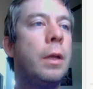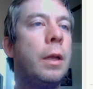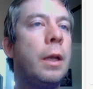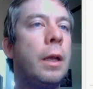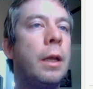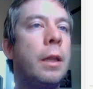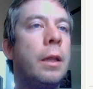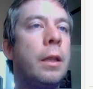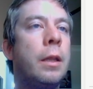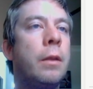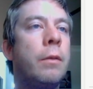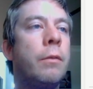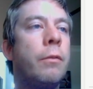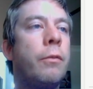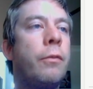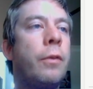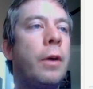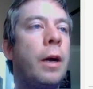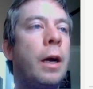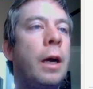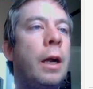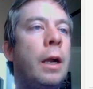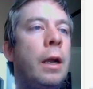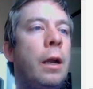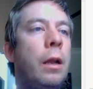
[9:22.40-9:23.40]
And then
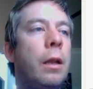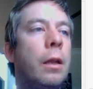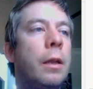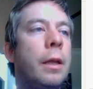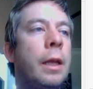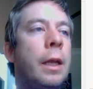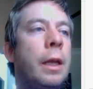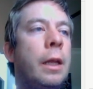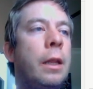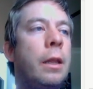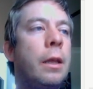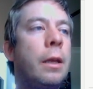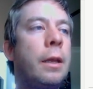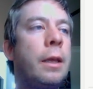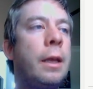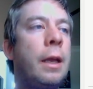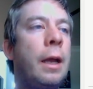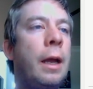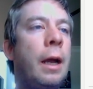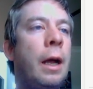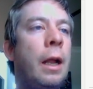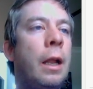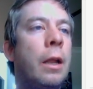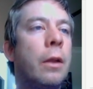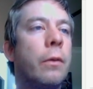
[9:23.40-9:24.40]
finally, the
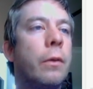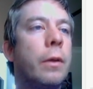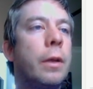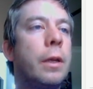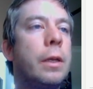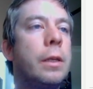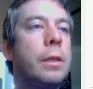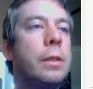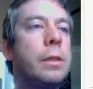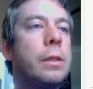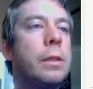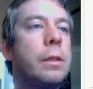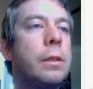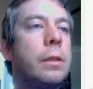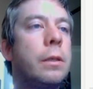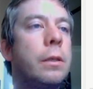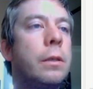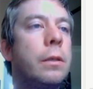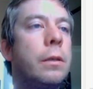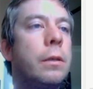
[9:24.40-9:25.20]
calories.